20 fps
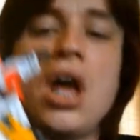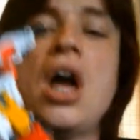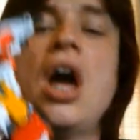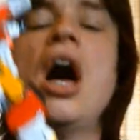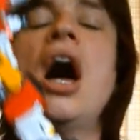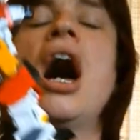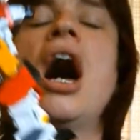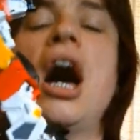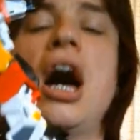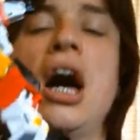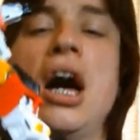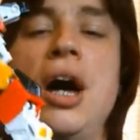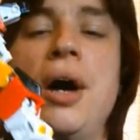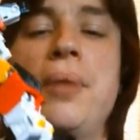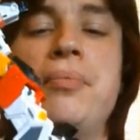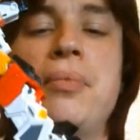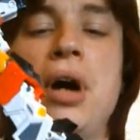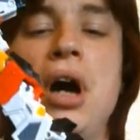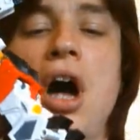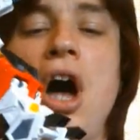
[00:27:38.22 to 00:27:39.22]
Um,
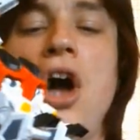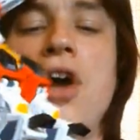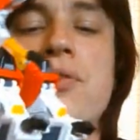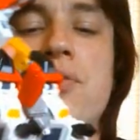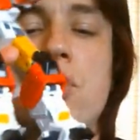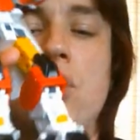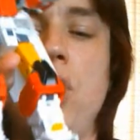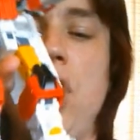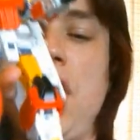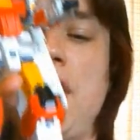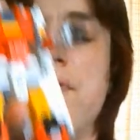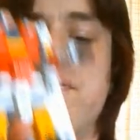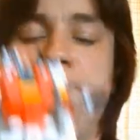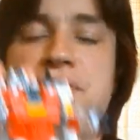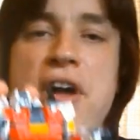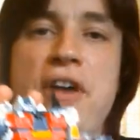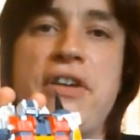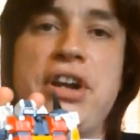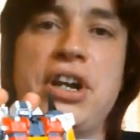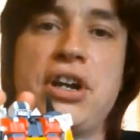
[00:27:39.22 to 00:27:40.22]
overall, a very
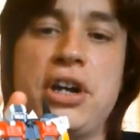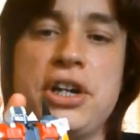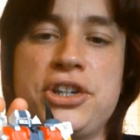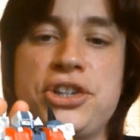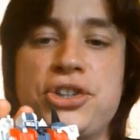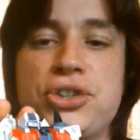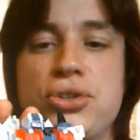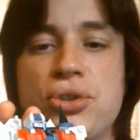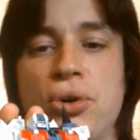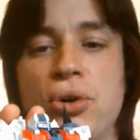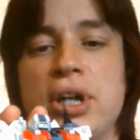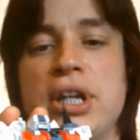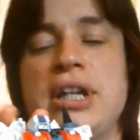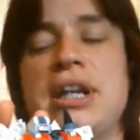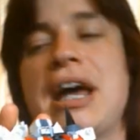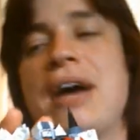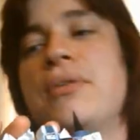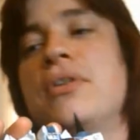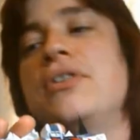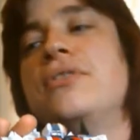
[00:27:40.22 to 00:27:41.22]
nice toy. Now,
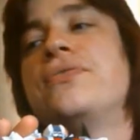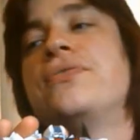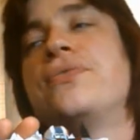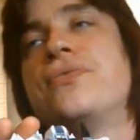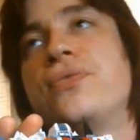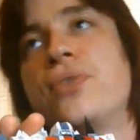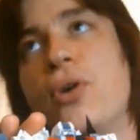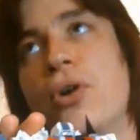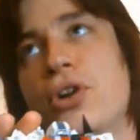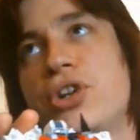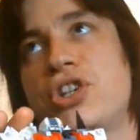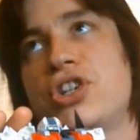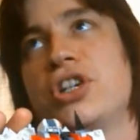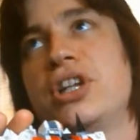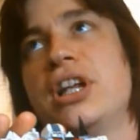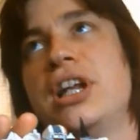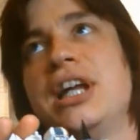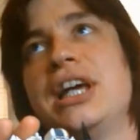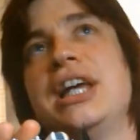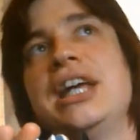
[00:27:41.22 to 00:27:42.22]

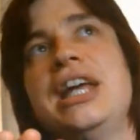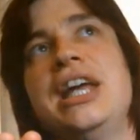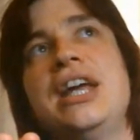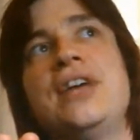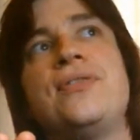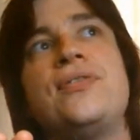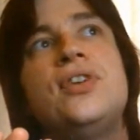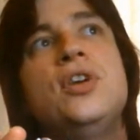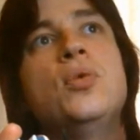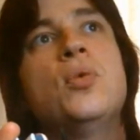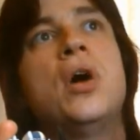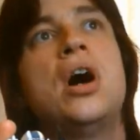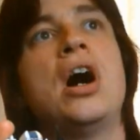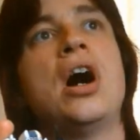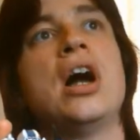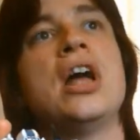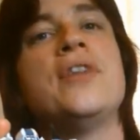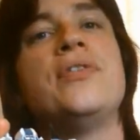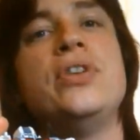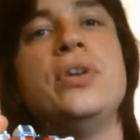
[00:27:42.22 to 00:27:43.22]
unfortunately, if you if
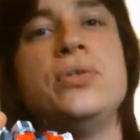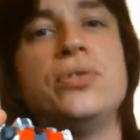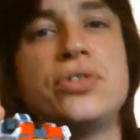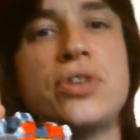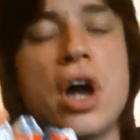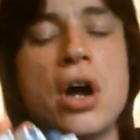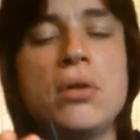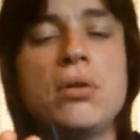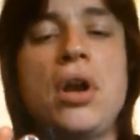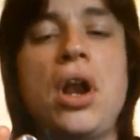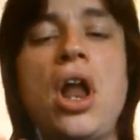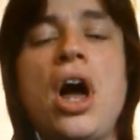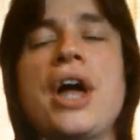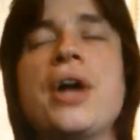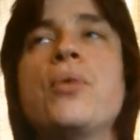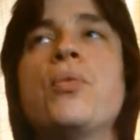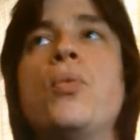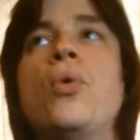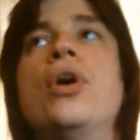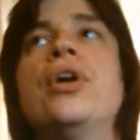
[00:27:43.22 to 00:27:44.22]
you don't like
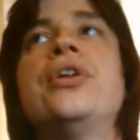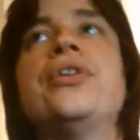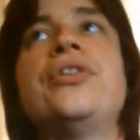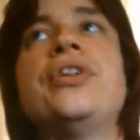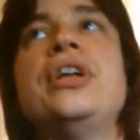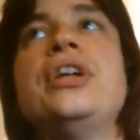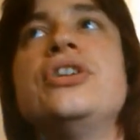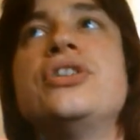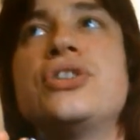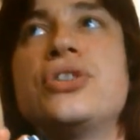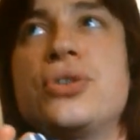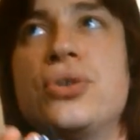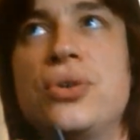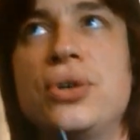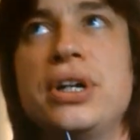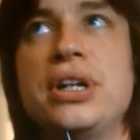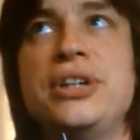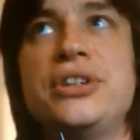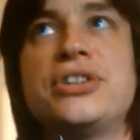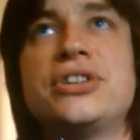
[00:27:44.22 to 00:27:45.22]
one of these
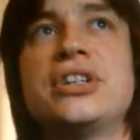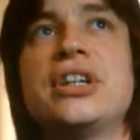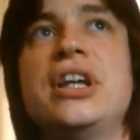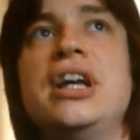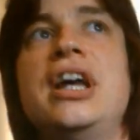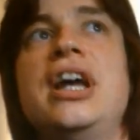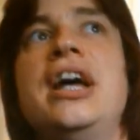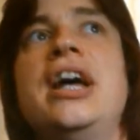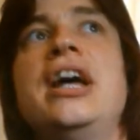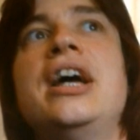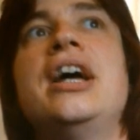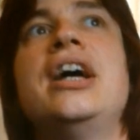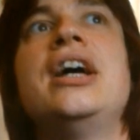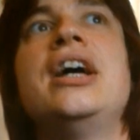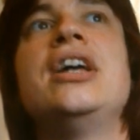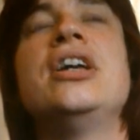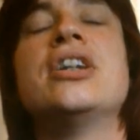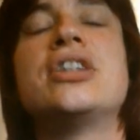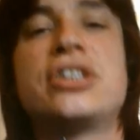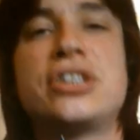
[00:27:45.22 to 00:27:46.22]
toys, you're
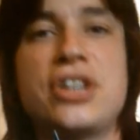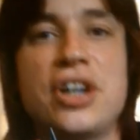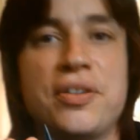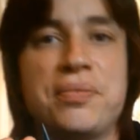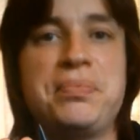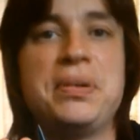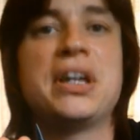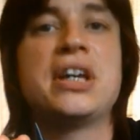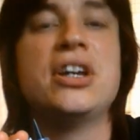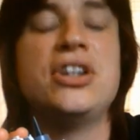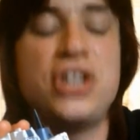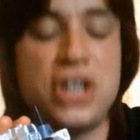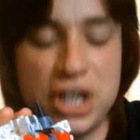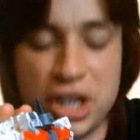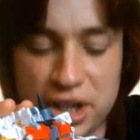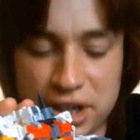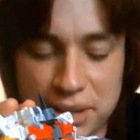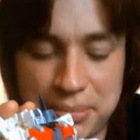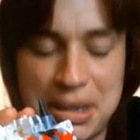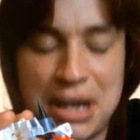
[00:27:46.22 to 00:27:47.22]
stuffed because you're not going to be
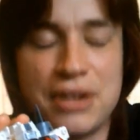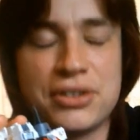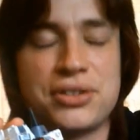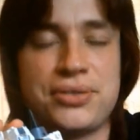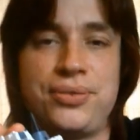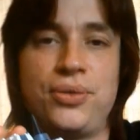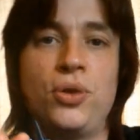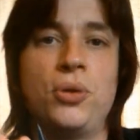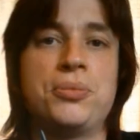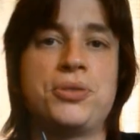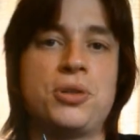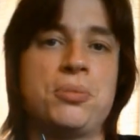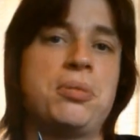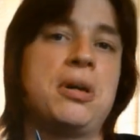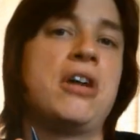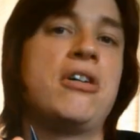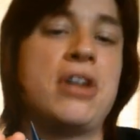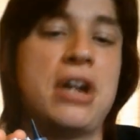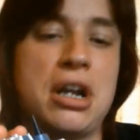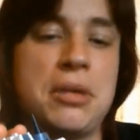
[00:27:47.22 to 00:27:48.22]
able to form Superion out of
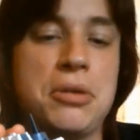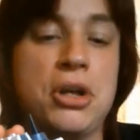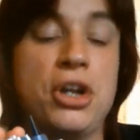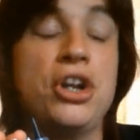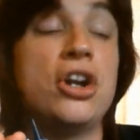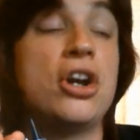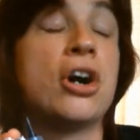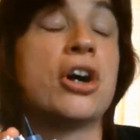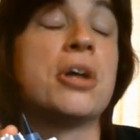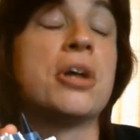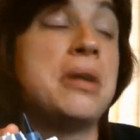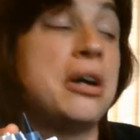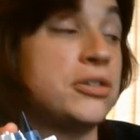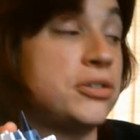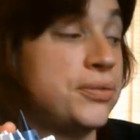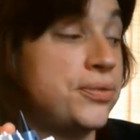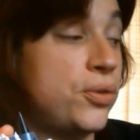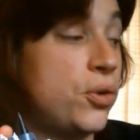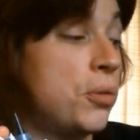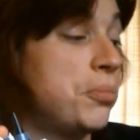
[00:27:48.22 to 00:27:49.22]
it. You're not going to be able to
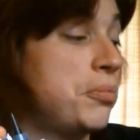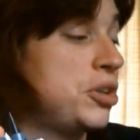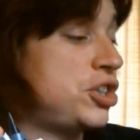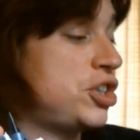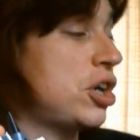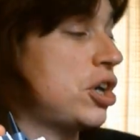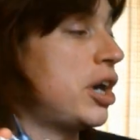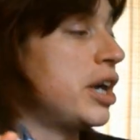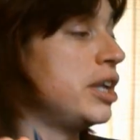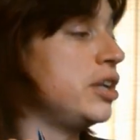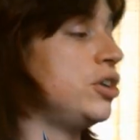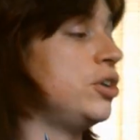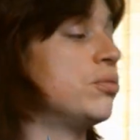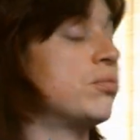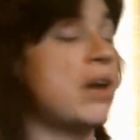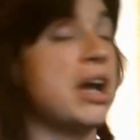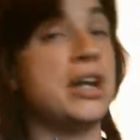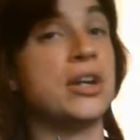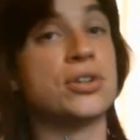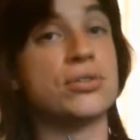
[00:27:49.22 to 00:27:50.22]
form the giant
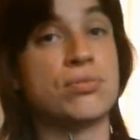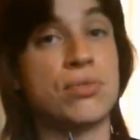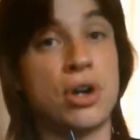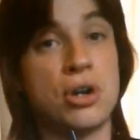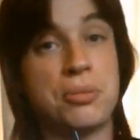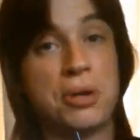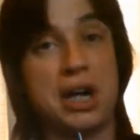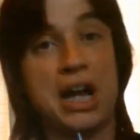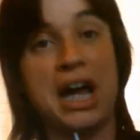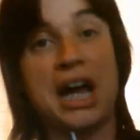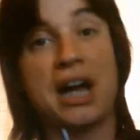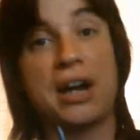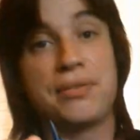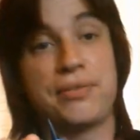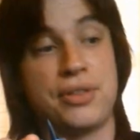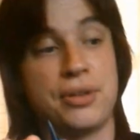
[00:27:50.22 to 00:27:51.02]
Uranos robot out of them.